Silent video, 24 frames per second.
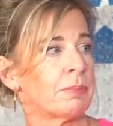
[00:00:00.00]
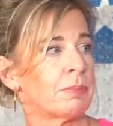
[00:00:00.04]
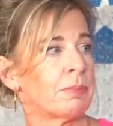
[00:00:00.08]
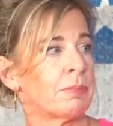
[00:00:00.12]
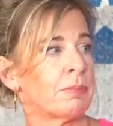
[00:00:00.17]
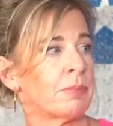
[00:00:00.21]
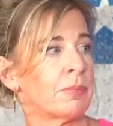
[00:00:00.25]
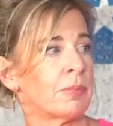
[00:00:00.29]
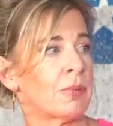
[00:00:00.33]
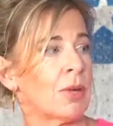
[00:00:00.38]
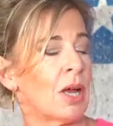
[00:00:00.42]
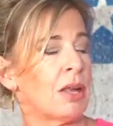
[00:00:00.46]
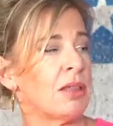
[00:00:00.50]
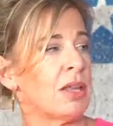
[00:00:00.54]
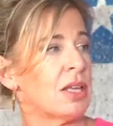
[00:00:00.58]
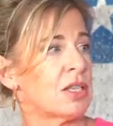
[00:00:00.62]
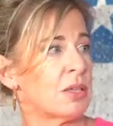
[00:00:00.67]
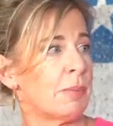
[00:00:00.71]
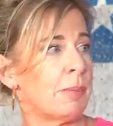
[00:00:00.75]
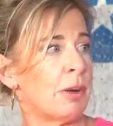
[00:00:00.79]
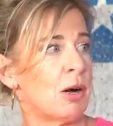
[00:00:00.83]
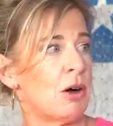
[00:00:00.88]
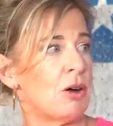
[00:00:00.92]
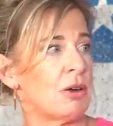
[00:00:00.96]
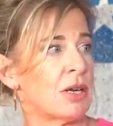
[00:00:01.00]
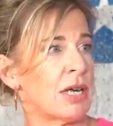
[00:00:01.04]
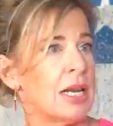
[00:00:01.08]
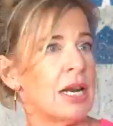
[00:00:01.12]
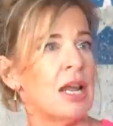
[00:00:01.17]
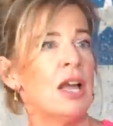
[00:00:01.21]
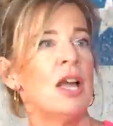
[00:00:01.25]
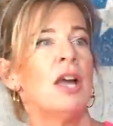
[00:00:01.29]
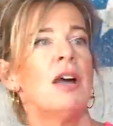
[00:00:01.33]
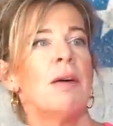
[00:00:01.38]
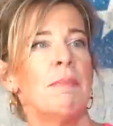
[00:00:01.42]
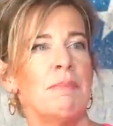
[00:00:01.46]
Right. I think that's a bargain,
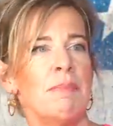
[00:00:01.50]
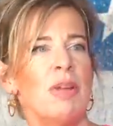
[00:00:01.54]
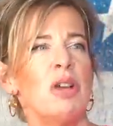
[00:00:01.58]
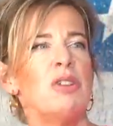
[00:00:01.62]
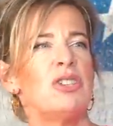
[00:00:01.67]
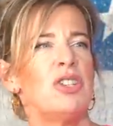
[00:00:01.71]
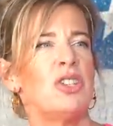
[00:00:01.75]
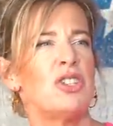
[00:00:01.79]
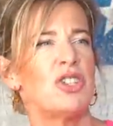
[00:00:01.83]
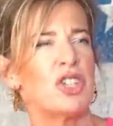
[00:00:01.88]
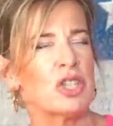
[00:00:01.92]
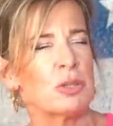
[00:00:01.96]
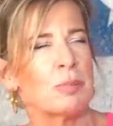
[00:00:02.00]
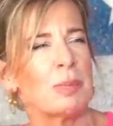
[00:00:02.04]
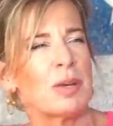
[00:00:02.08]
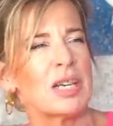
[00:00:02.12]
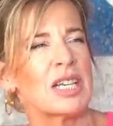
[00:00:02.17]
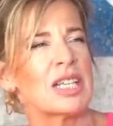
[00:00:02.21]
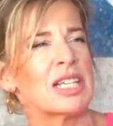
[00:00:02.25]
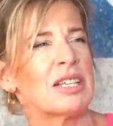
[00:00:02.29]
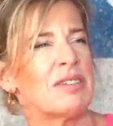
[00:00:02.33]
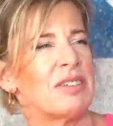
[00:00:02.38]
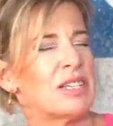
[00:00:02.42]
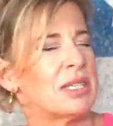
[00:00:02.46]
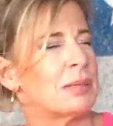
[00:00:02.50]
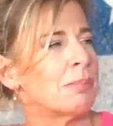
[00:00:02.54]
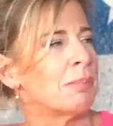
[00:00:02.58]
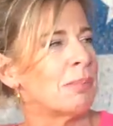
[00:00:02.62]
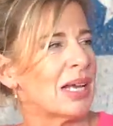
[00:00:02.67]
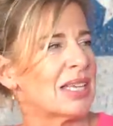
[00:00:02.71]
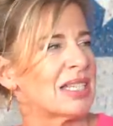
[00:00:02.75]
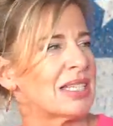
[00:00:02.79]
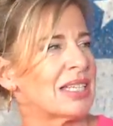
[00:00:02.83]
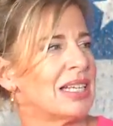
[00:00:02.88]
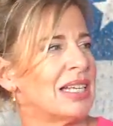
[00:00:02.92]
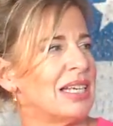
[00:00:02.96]
mostly just because of his
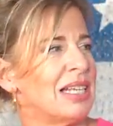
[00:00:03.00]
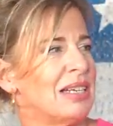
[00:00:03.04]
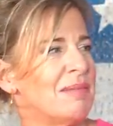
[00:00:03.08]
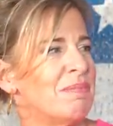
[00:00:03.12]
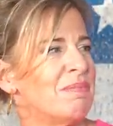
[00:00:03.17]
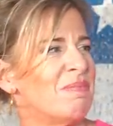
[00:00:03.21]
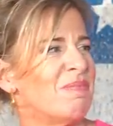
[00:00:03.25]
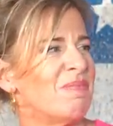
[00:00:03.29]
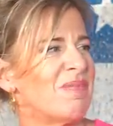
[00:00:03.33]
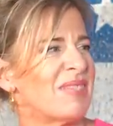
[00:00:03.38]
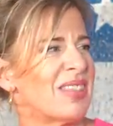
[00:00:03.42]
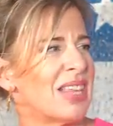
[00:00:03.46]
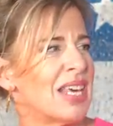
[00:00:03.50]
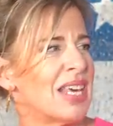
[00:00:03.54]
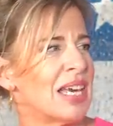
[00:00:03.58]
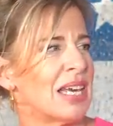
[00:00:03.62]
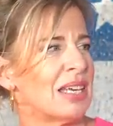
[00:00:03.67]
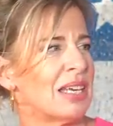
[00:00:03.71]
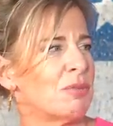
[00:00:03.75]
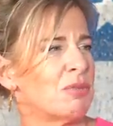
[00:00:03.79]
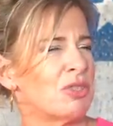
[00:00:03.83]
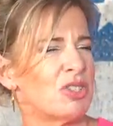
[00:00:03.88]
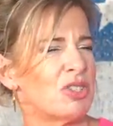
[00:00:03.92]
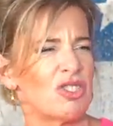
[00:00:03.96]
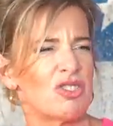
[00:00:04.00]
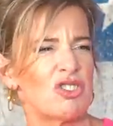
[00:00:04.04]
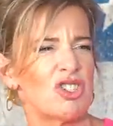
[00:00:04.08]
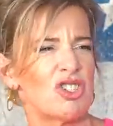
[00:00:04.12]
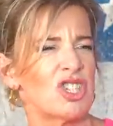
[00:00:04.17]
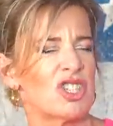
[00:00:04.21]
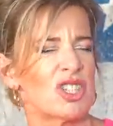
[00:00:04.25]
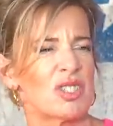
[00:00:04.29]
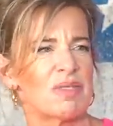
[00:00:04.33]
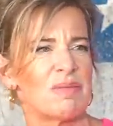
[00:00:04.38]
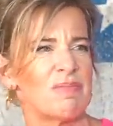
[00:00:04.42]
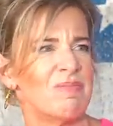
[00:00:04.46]
masculine thing. It was mm.
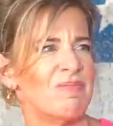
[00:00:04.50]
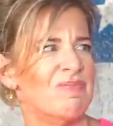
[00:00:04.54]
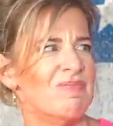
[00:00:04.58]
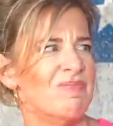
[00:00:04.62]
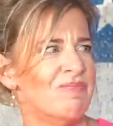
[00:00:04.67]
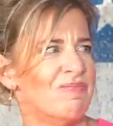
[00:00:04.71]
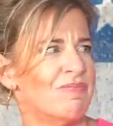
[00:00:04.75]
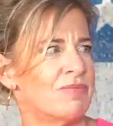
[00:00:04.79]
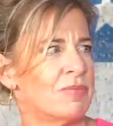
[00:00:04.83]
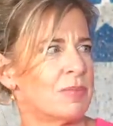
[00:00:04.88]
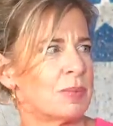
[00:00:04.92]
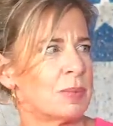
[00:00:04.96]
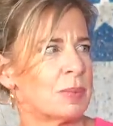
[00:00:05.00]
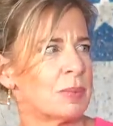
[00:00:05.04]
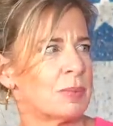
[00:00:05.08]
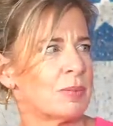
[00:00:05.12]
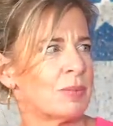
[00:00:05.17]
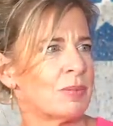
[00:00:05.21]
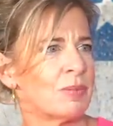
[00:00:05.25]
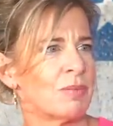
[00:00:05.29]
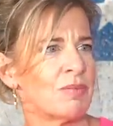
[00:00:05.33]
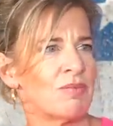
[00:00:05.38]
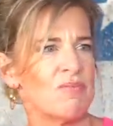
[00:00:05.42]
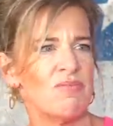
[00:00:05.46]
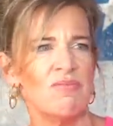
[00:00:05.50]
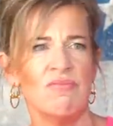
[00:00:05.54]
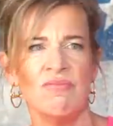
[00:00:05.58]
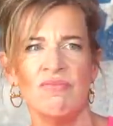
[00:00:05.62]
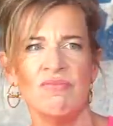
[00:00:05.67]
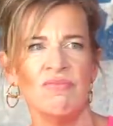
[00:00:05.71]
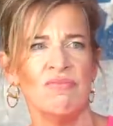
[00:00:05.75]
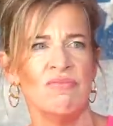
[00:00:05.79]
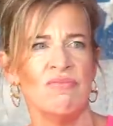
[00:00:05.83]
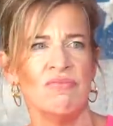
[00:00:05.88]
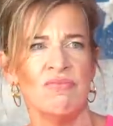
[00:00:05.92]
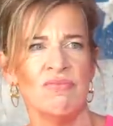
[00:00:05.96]
just. Mm. Mm. mm,
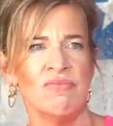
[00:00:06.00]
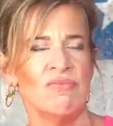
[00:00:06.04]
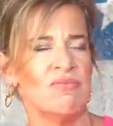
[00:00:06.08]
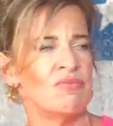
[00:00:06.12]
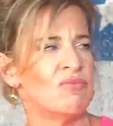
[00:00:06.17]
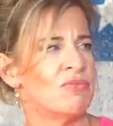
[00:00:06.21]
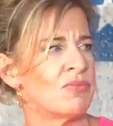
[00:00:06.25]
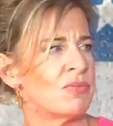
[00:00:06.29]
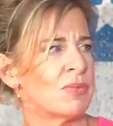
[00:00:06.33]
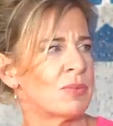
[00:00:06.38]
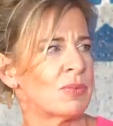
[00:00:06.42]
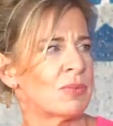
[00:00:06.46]
mm, mm.